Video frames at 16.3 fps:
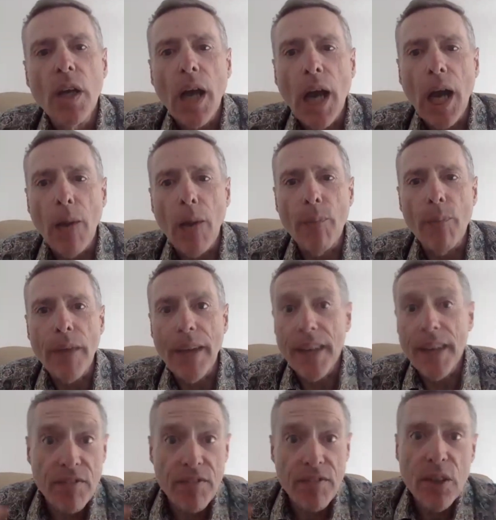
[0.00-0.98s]
in
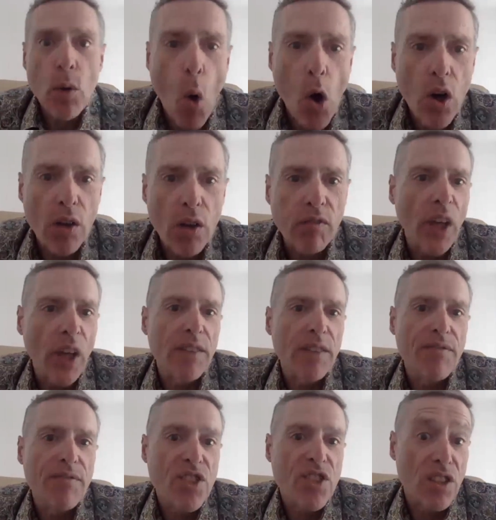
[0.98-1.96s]
every walk of
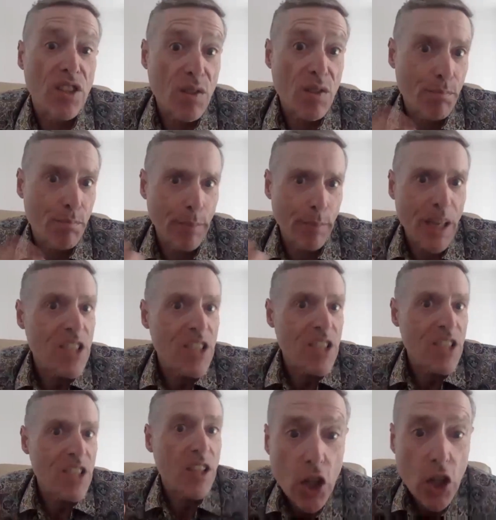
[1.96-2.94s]
life since
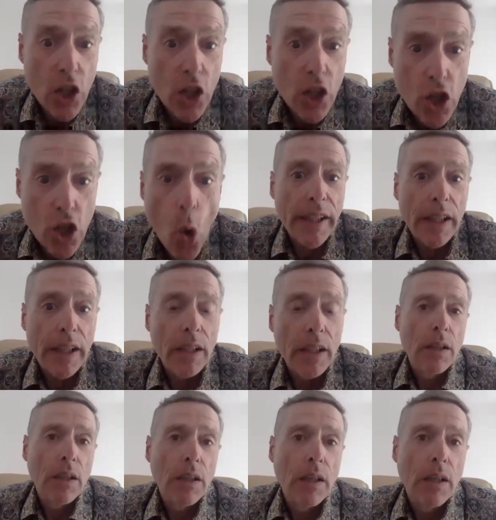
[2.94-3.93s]
basically
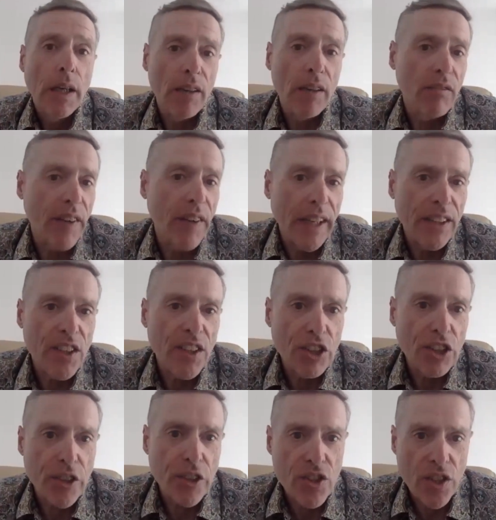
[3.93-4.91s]
Shockley
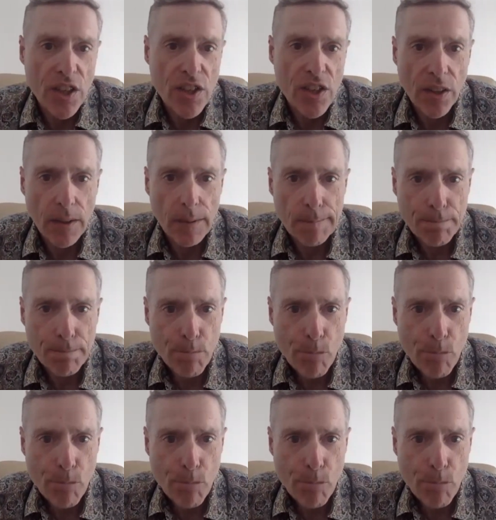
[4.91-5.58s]
invented the transistor.